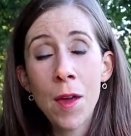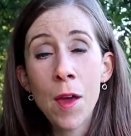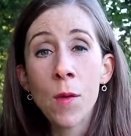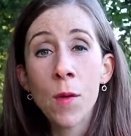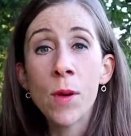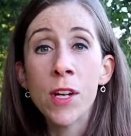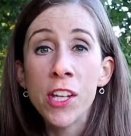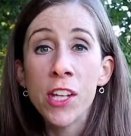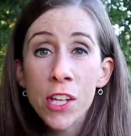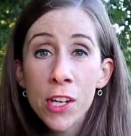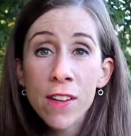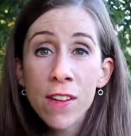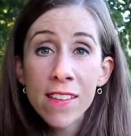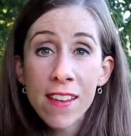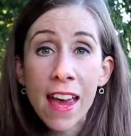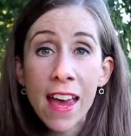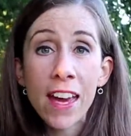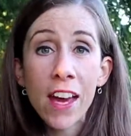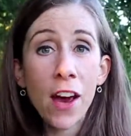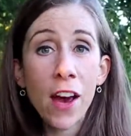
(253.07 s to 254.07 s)
When you
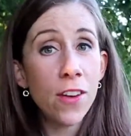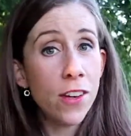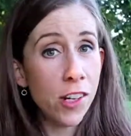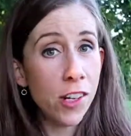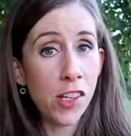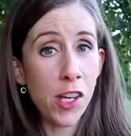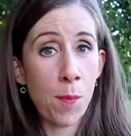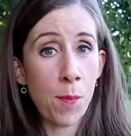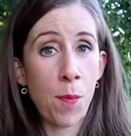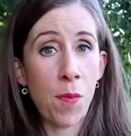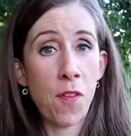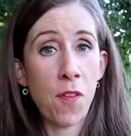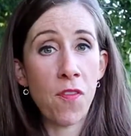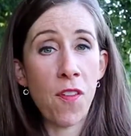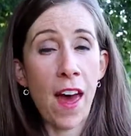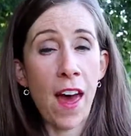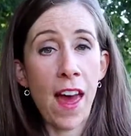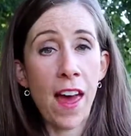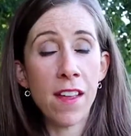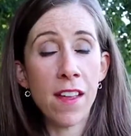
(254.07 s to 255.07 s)
take ownership of the
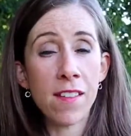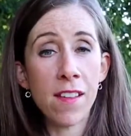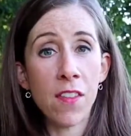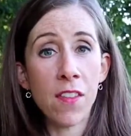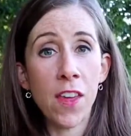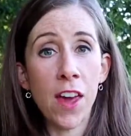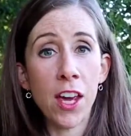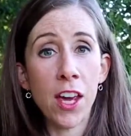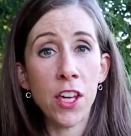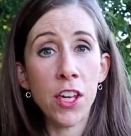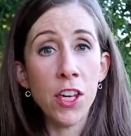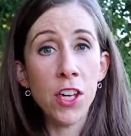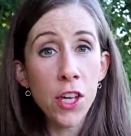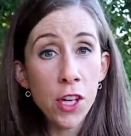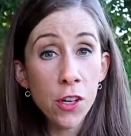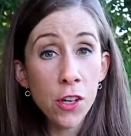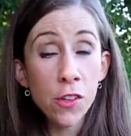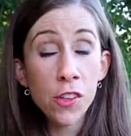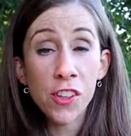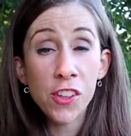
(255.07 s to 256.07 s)
fact that
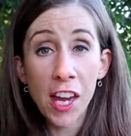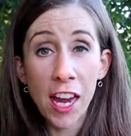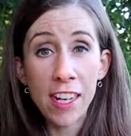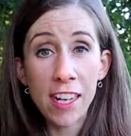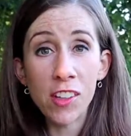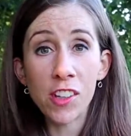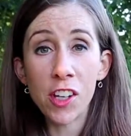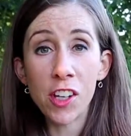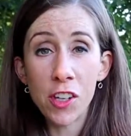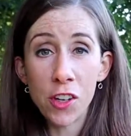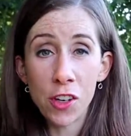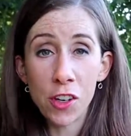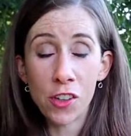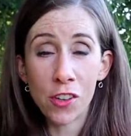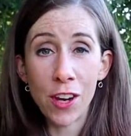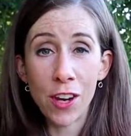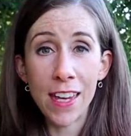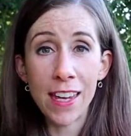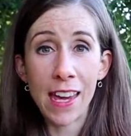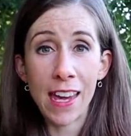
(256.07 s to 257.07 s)
you changing your
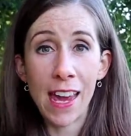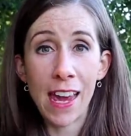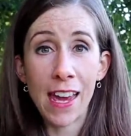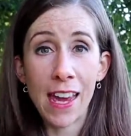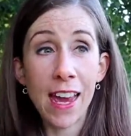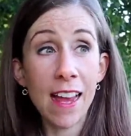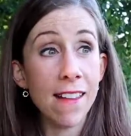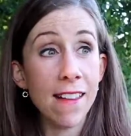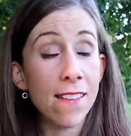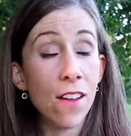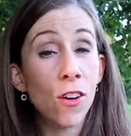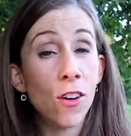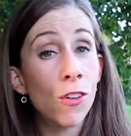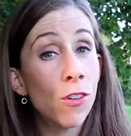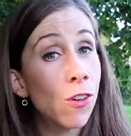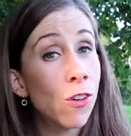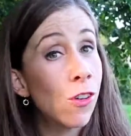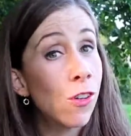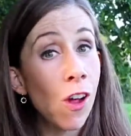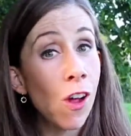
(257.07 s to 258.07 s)
drinking is
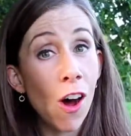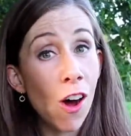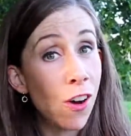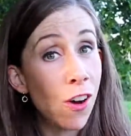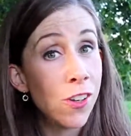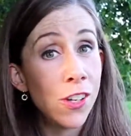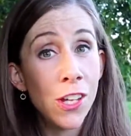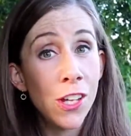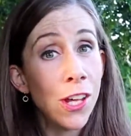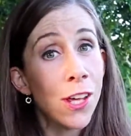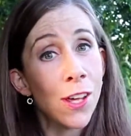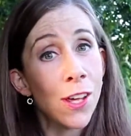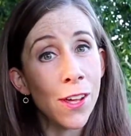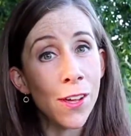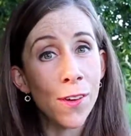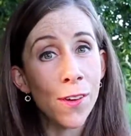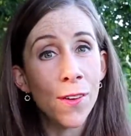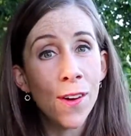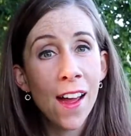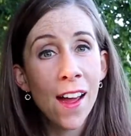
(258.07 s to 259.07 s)
all on
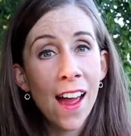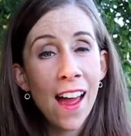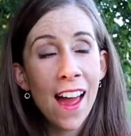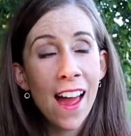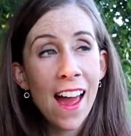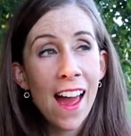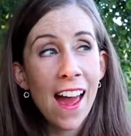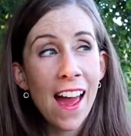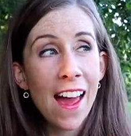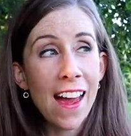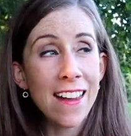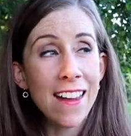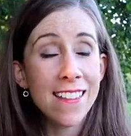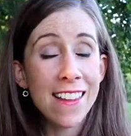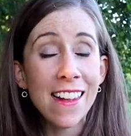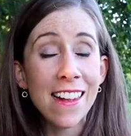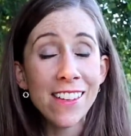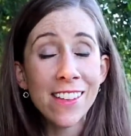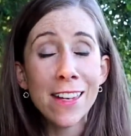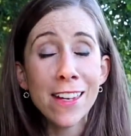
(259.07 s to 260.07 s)
you, it's
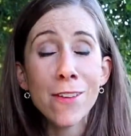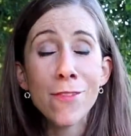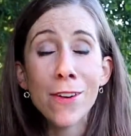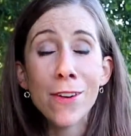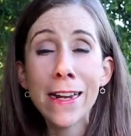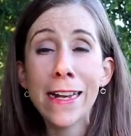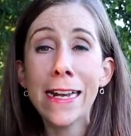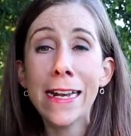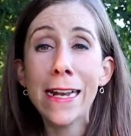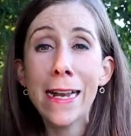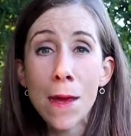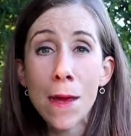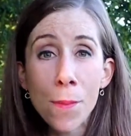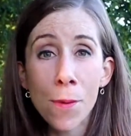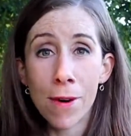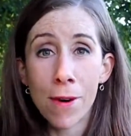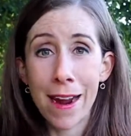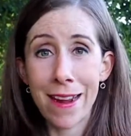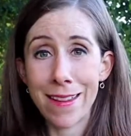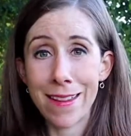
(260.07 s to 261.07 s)
actually really
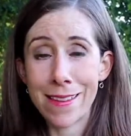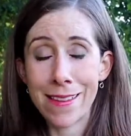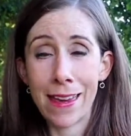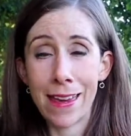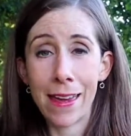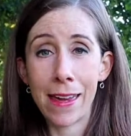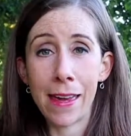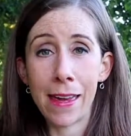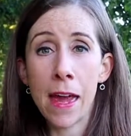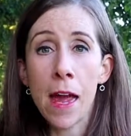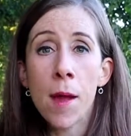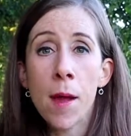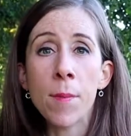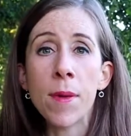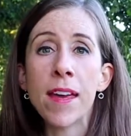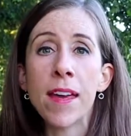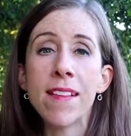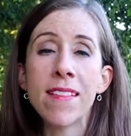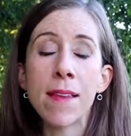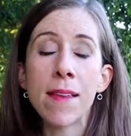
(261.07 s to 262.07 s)
liberating
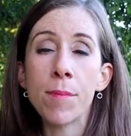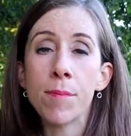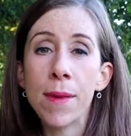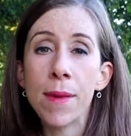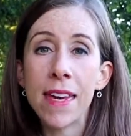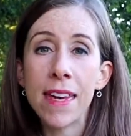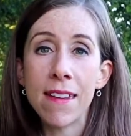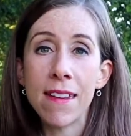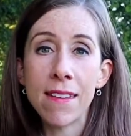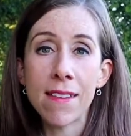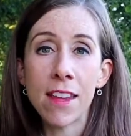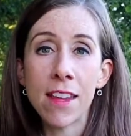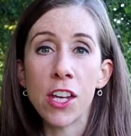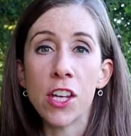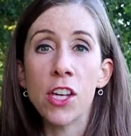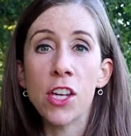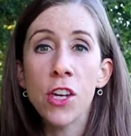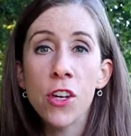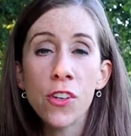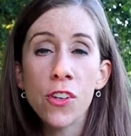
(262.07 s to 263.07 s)
because it means that
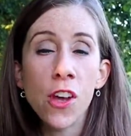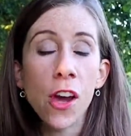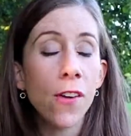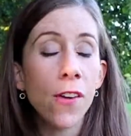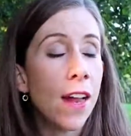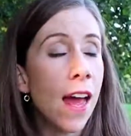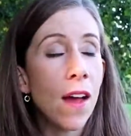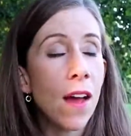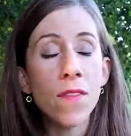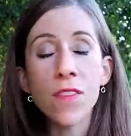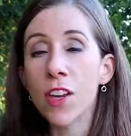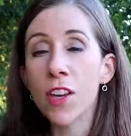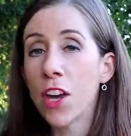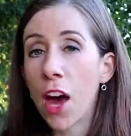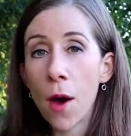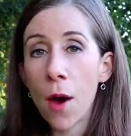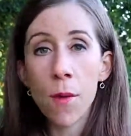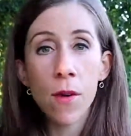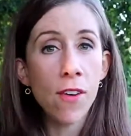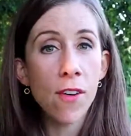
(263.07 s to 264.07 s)
you don't have to
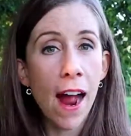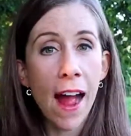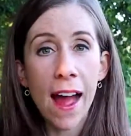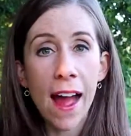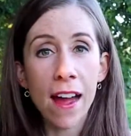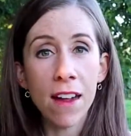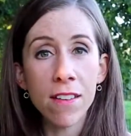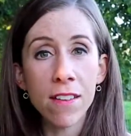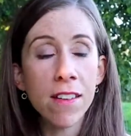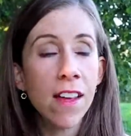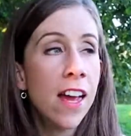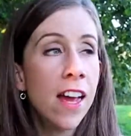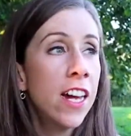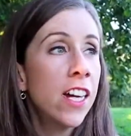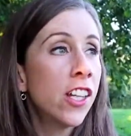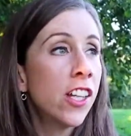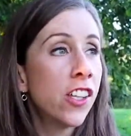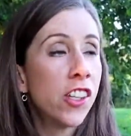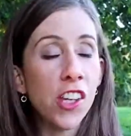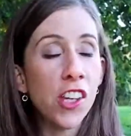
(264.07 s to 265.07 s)
go around
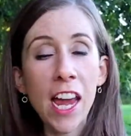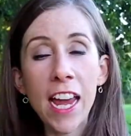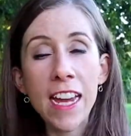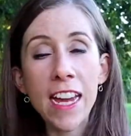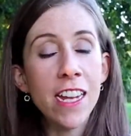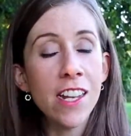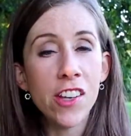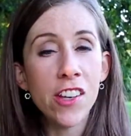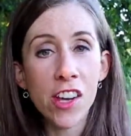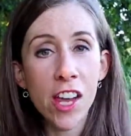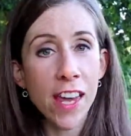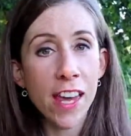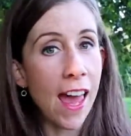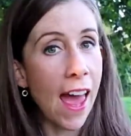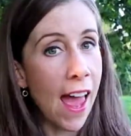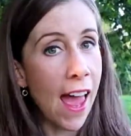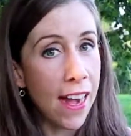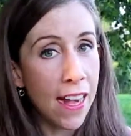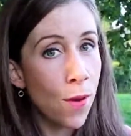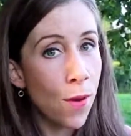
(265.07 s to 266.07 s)
changing
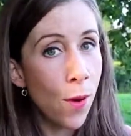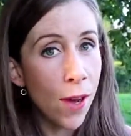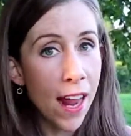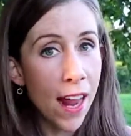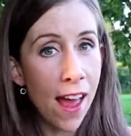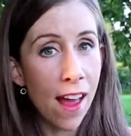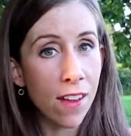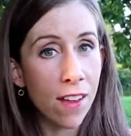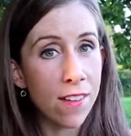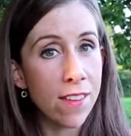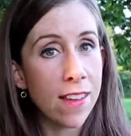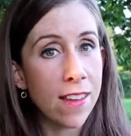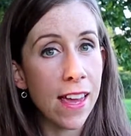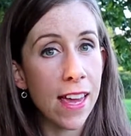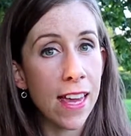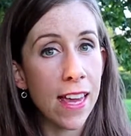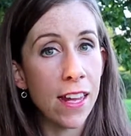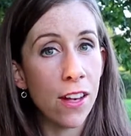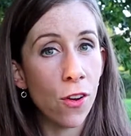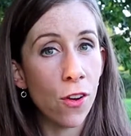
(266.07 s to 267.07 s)
anyone else
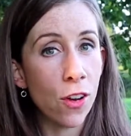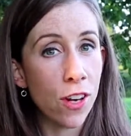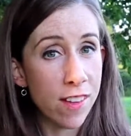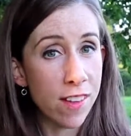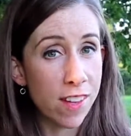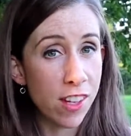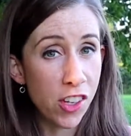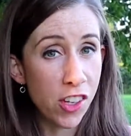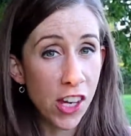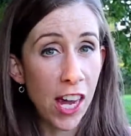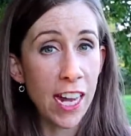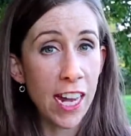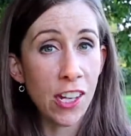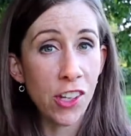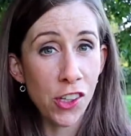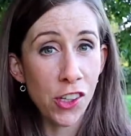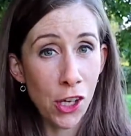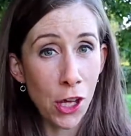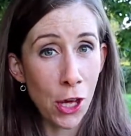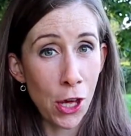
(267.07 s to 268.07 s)
in order to
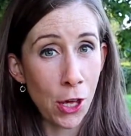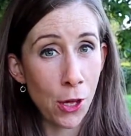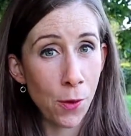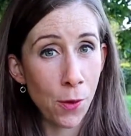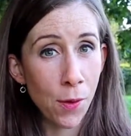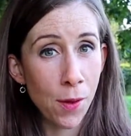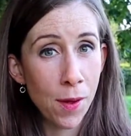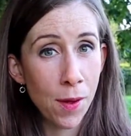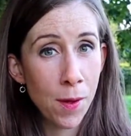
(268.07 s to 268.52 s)
change you.